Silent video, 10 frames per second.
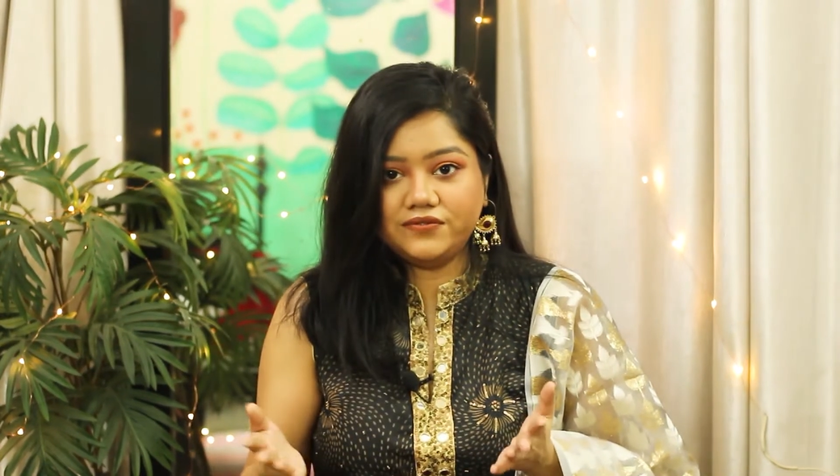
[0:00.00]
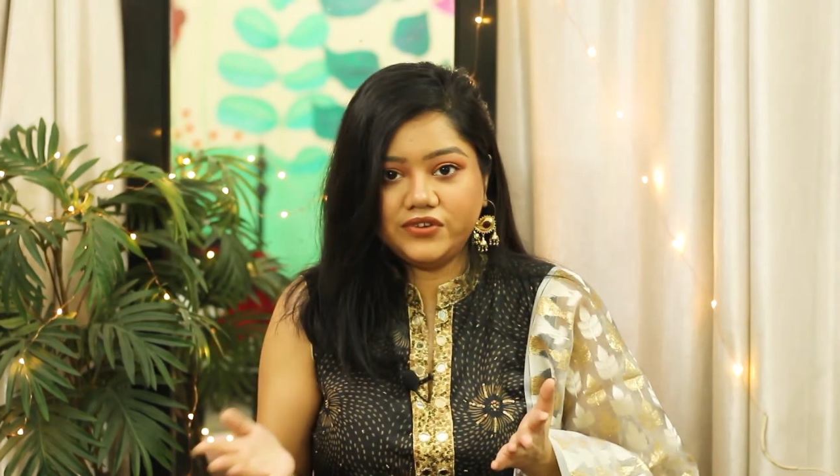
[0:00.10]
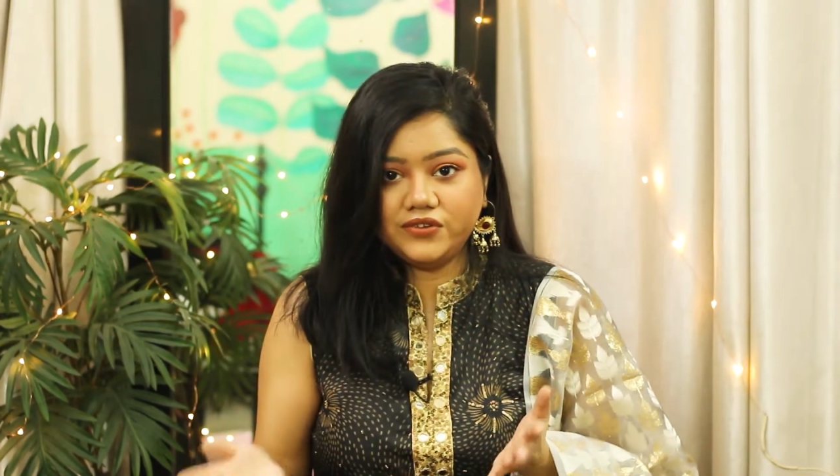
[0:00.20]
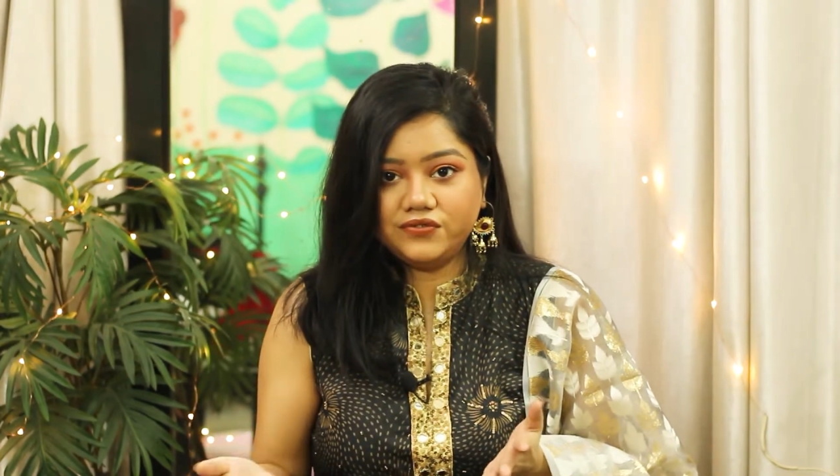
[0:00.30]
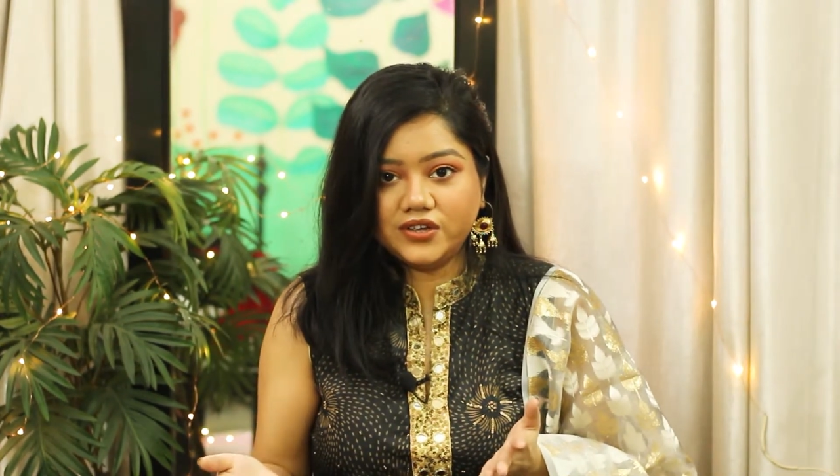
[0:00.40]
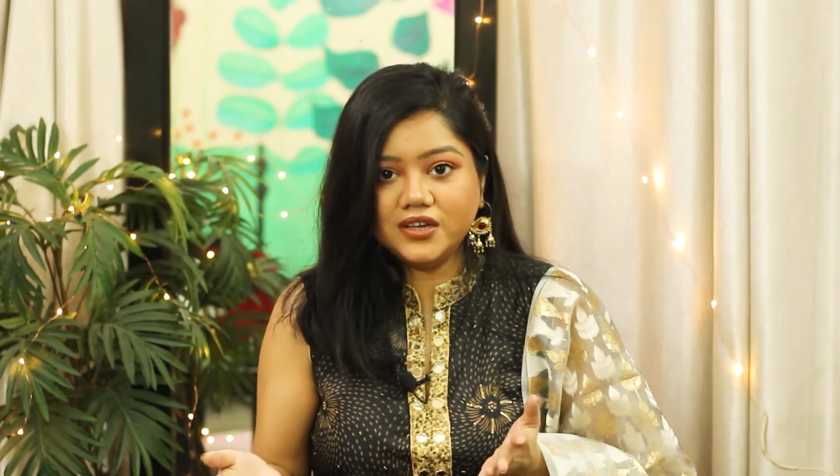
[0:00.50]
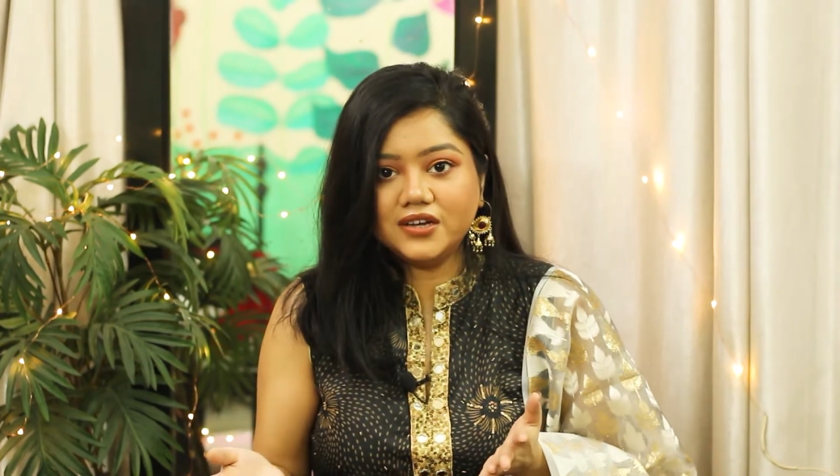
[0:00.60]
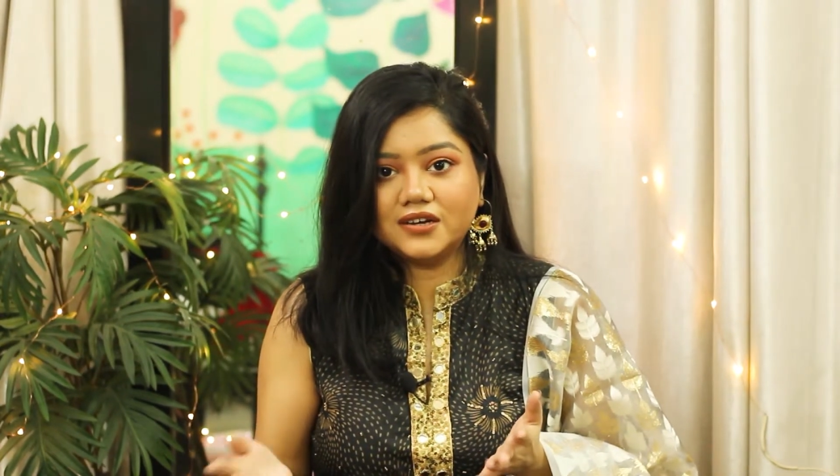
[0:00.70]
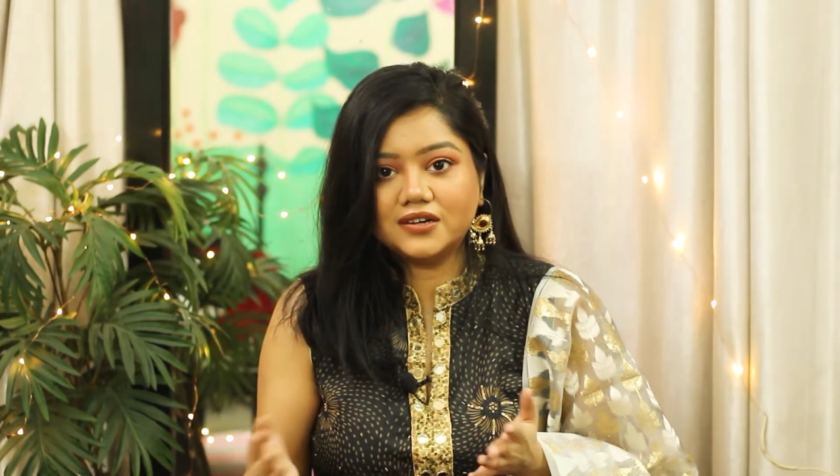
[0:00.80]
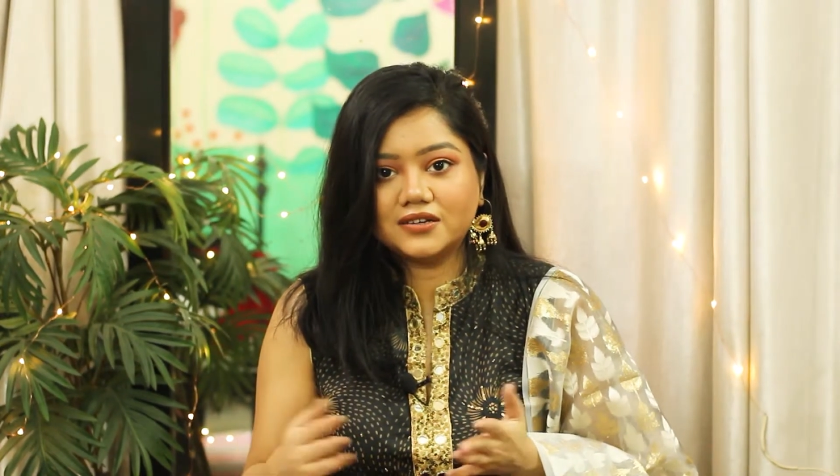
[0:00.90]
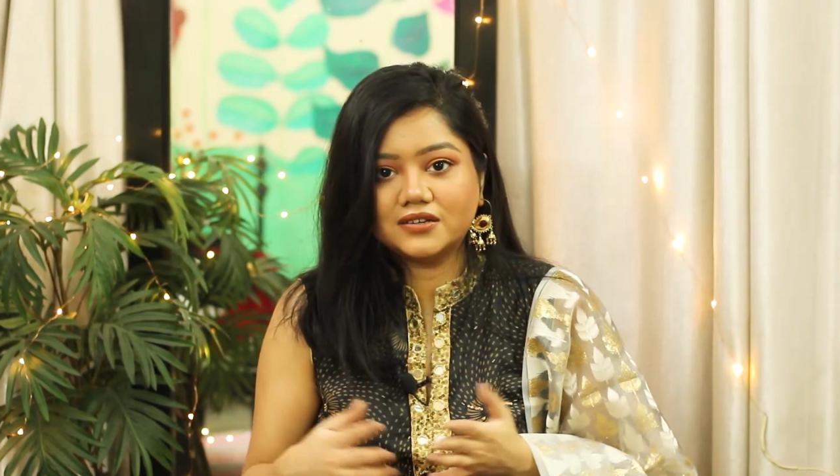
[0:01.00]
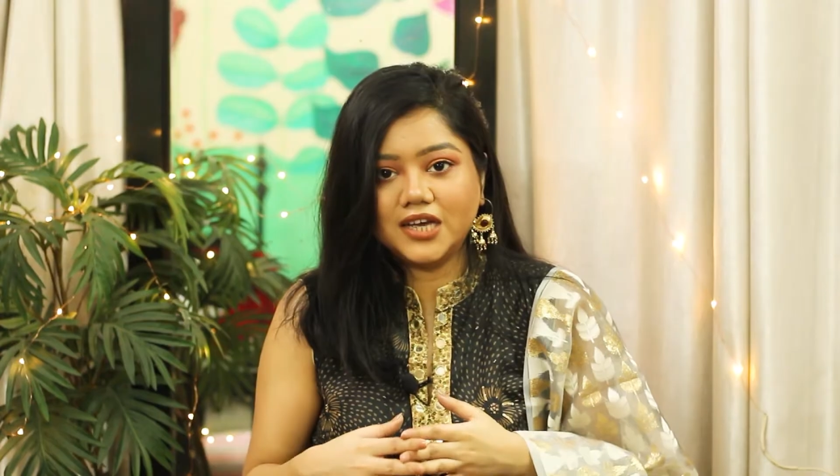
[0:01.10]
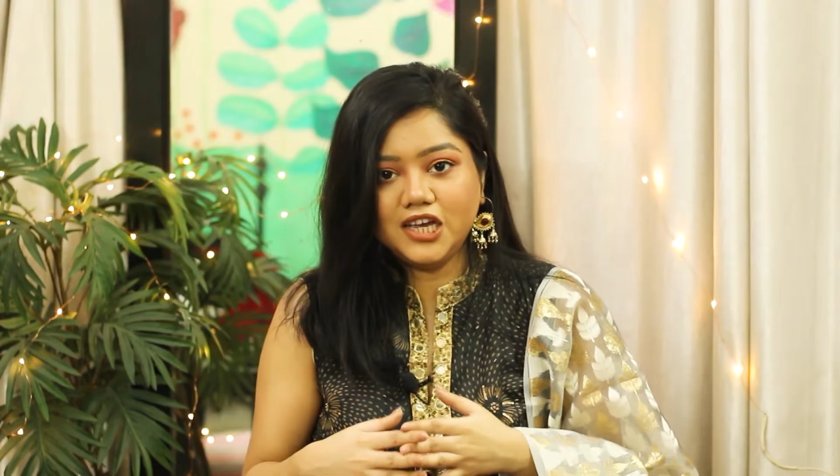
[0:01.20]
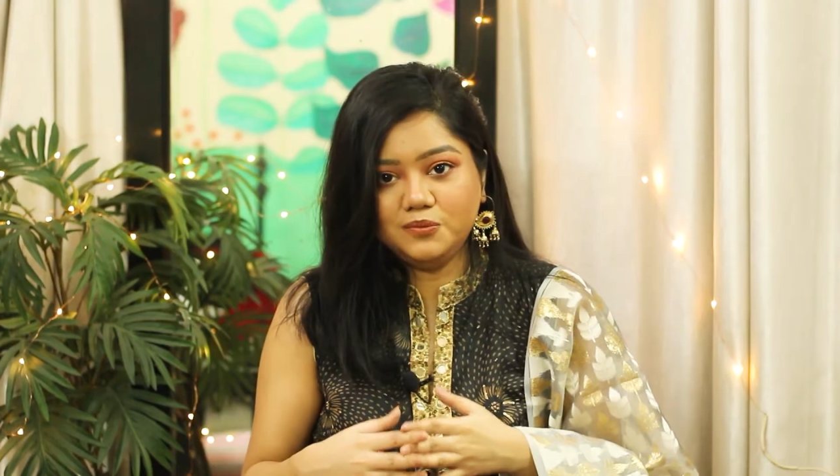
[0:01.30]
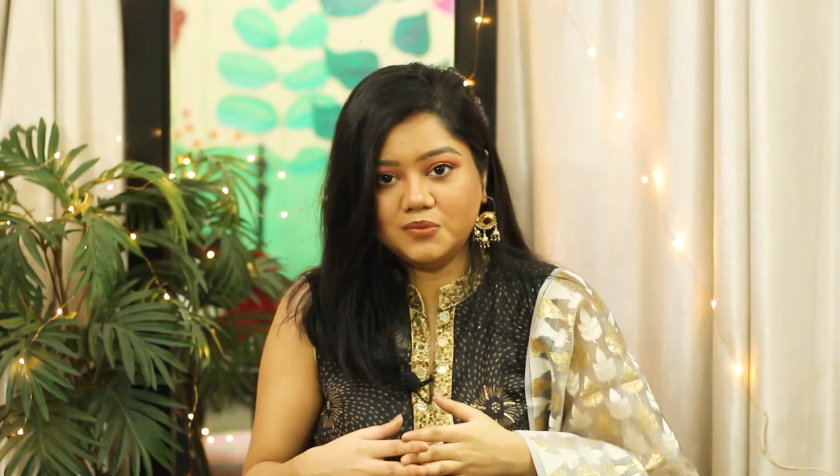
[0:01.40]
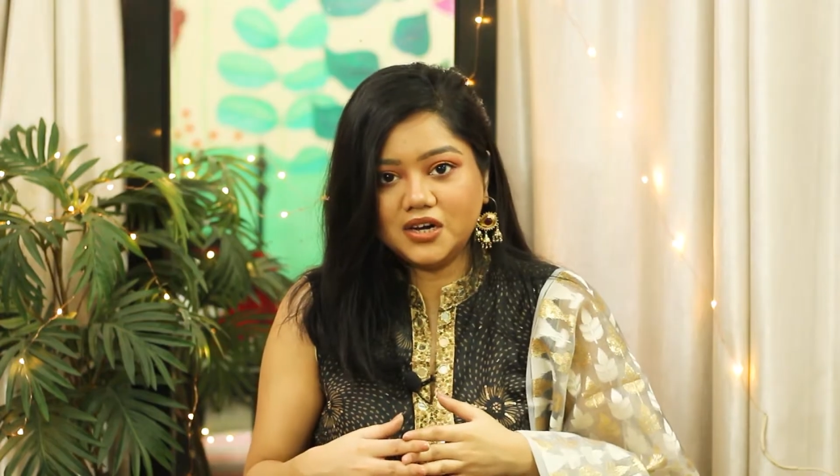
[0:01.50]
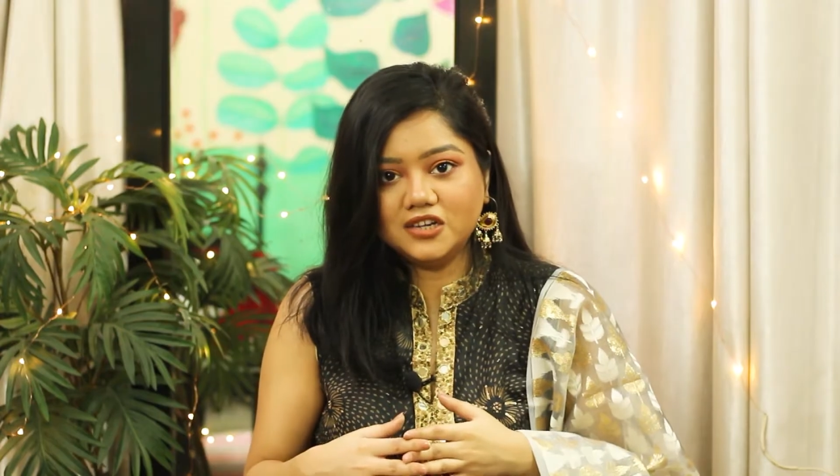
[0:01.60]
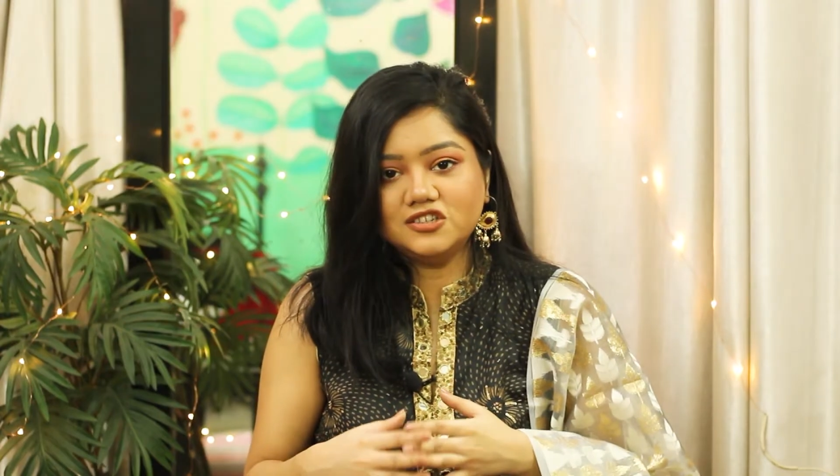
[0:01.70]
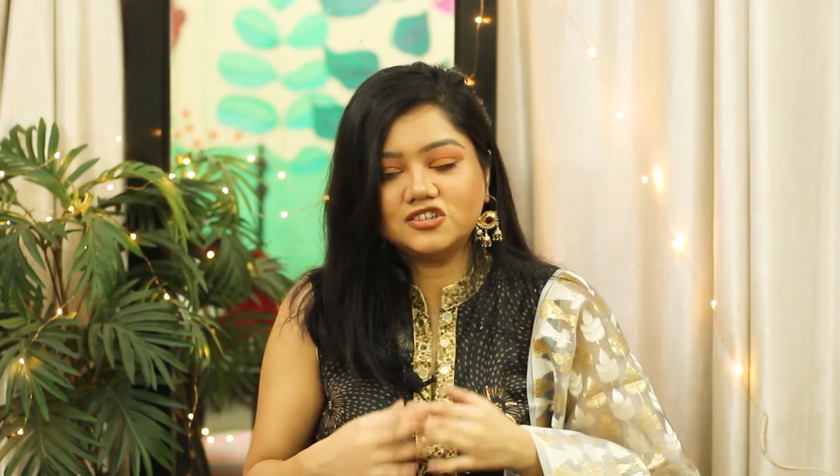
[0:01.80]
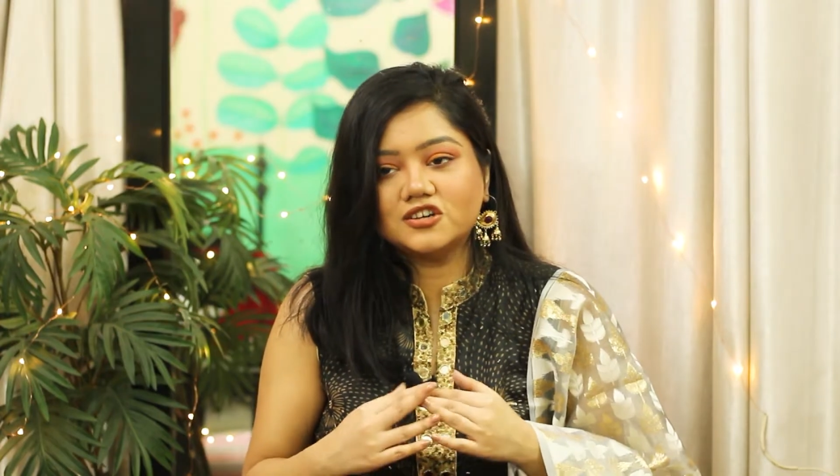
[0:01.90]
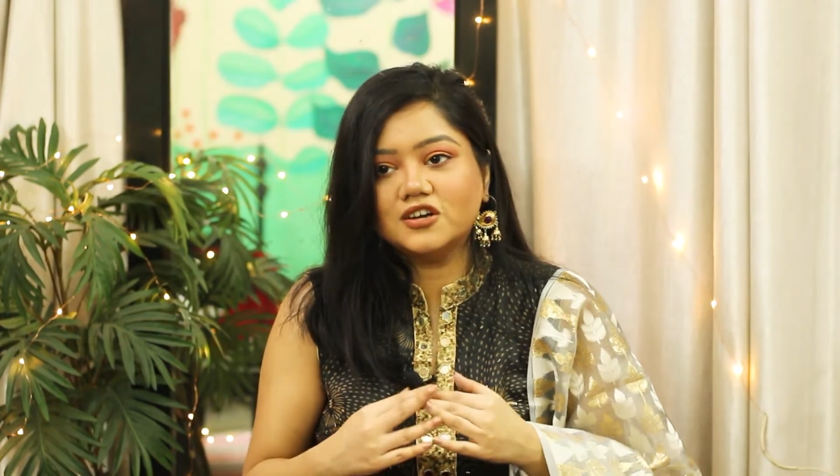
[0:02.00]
every week in March.